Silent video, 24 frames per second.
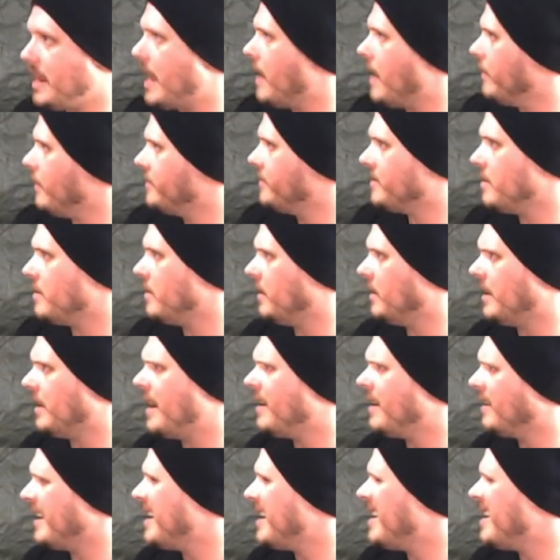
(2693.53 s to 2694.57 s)
yeah, a
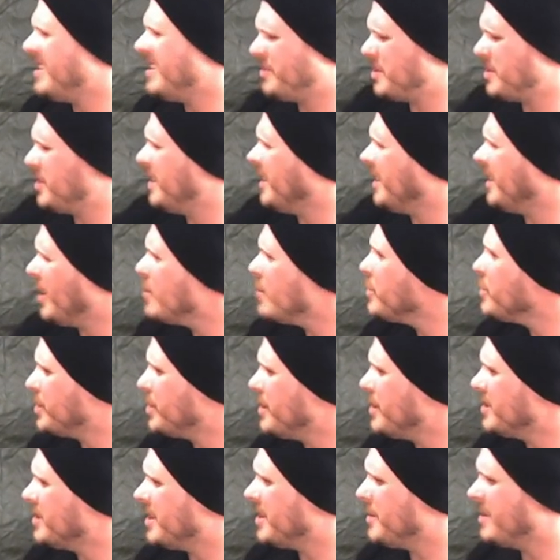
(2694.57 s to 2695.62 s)
lot of like, especially local
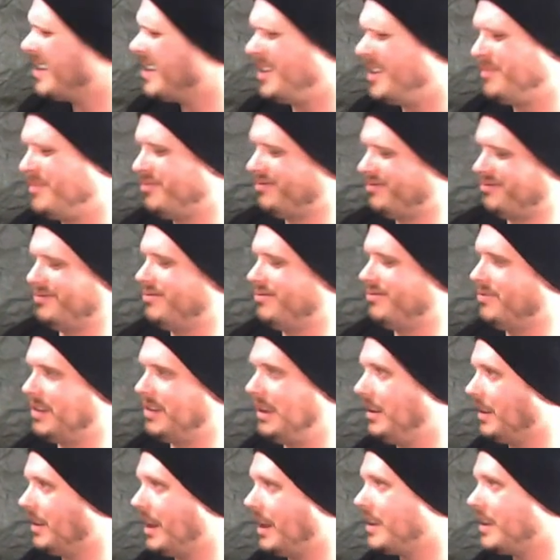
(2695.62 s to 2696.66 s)
shows that were there,
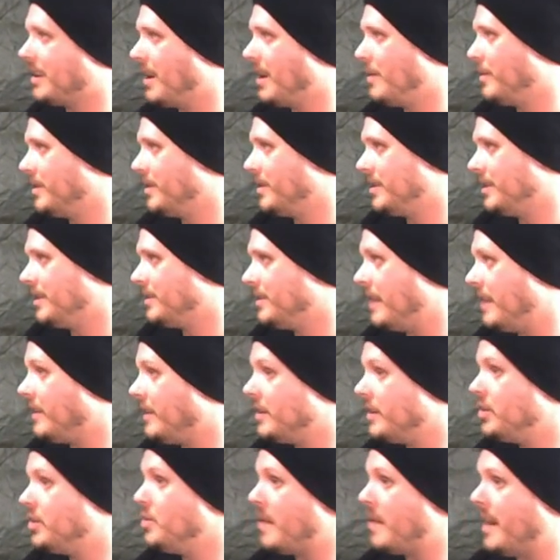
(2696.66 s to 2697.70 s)
like they were just,
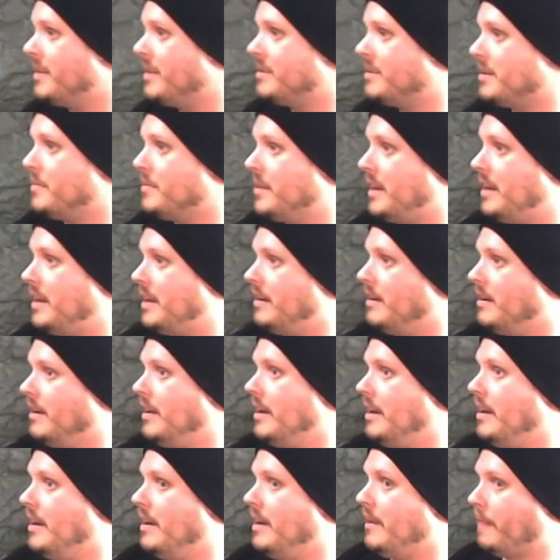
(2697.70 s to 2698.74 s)
unless you had somebody
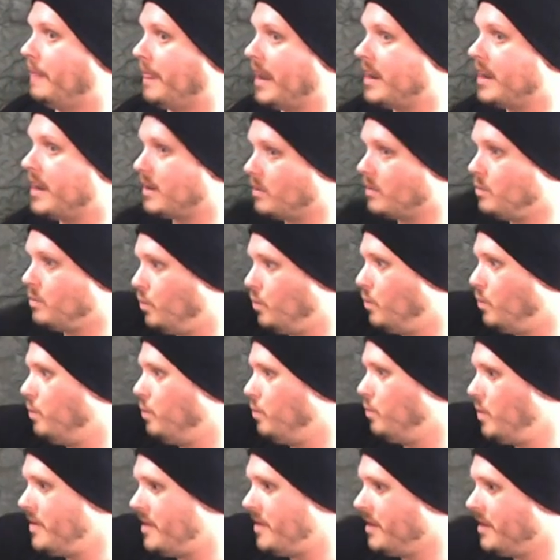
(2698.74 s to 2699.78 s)
like
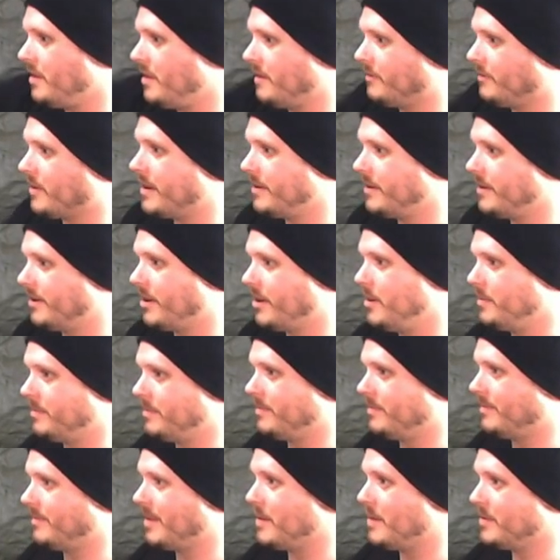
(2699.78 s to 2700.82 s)
within the friend group
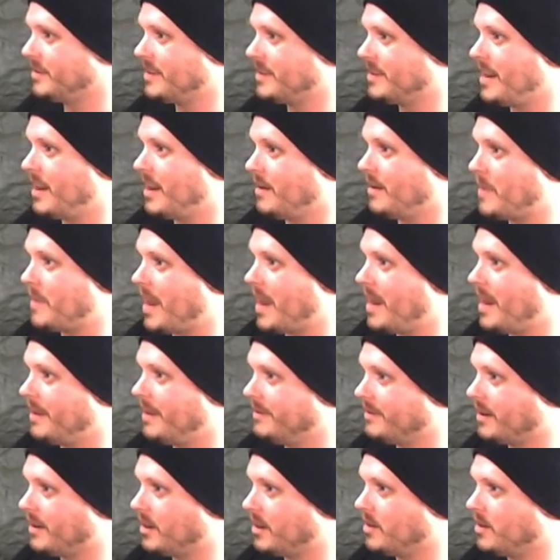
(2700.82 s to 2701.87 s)
that was there,
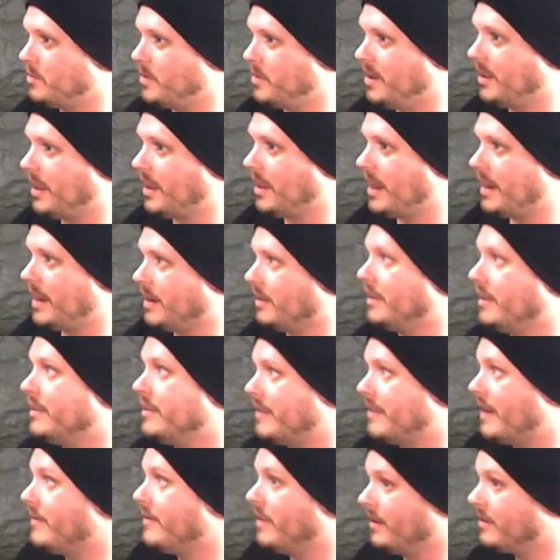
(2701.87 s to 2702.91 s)
bands that could be like,
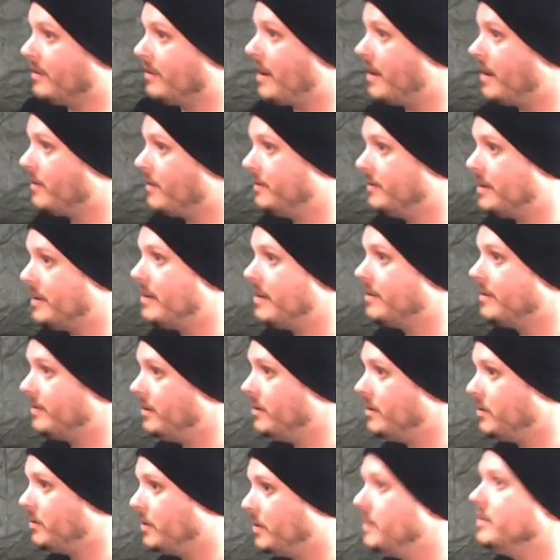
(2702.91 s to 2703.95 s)
let's have this guy run sound because he knows